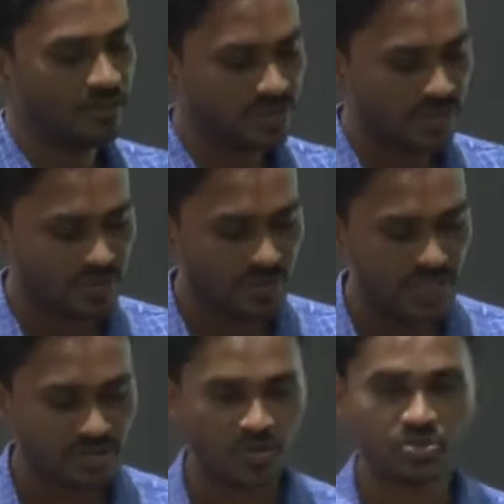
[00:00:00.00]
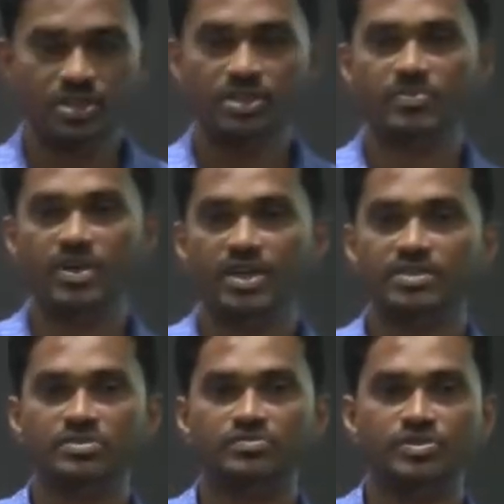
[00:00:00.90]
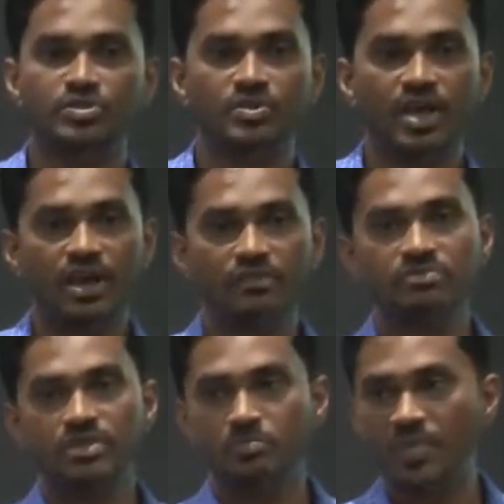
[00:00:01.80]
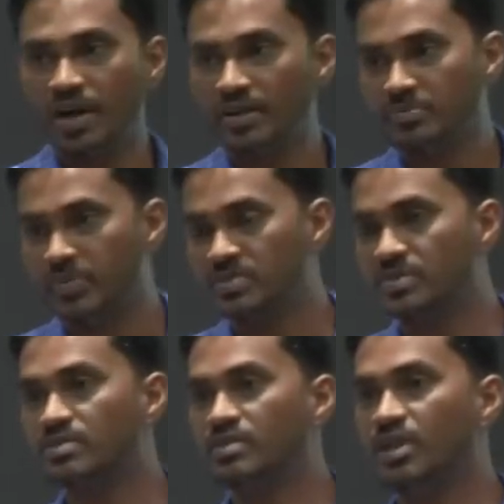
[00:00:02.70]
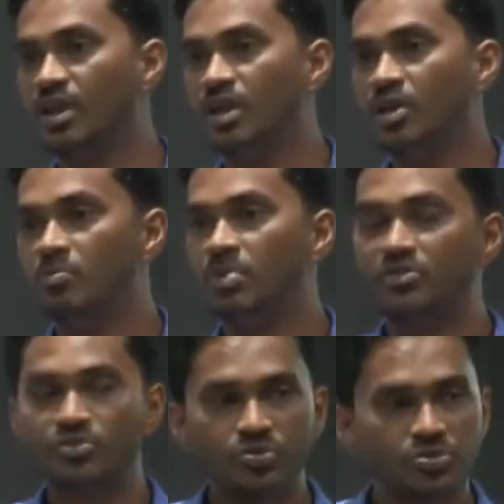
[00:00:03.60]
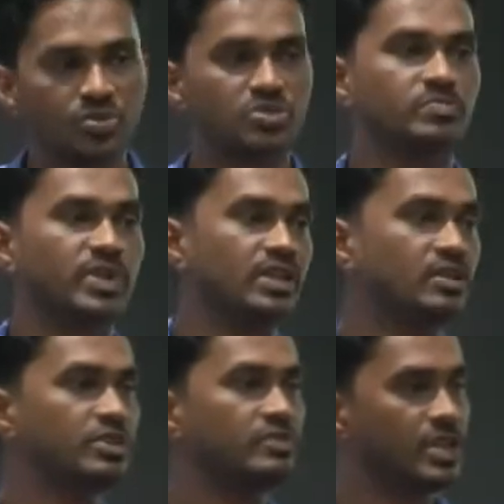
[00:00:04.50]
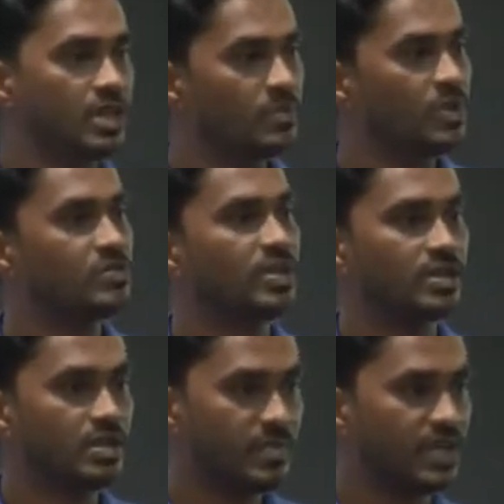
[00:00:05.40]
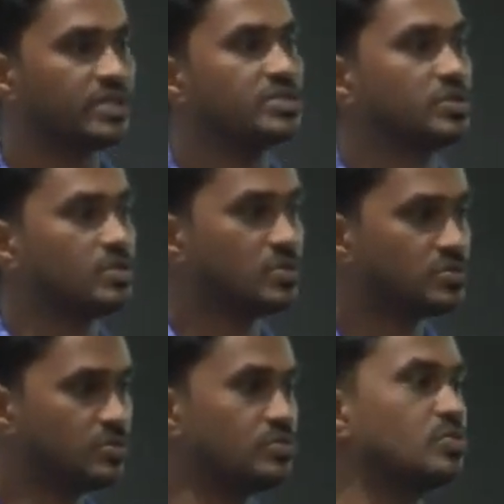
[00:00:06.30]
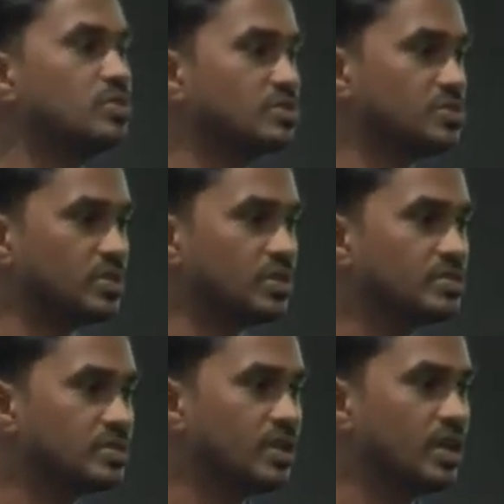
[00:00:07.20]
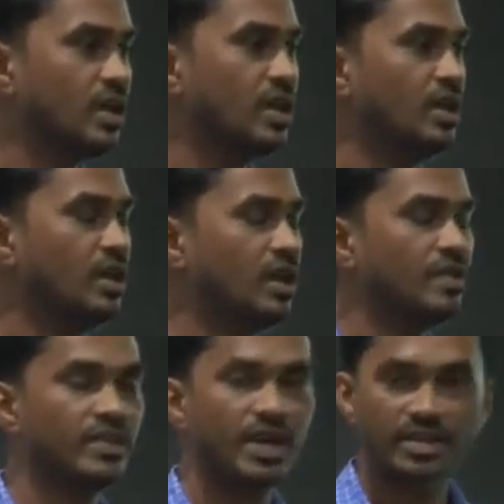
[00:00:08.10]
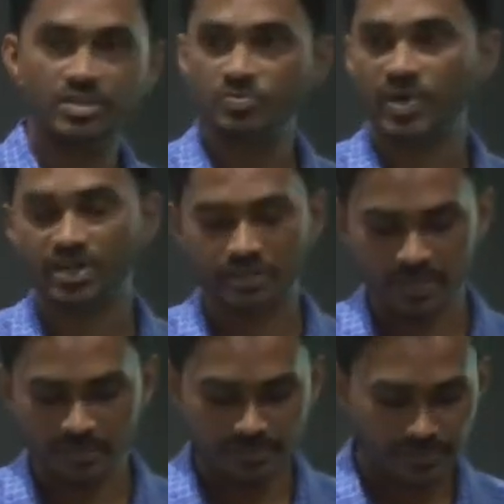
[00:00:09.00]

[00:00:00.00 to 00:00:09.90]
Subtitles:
Since being a social enterprise, we don't have a marketing muscle, but through social media, we were able to get the message across to the rural students, and that inspired them.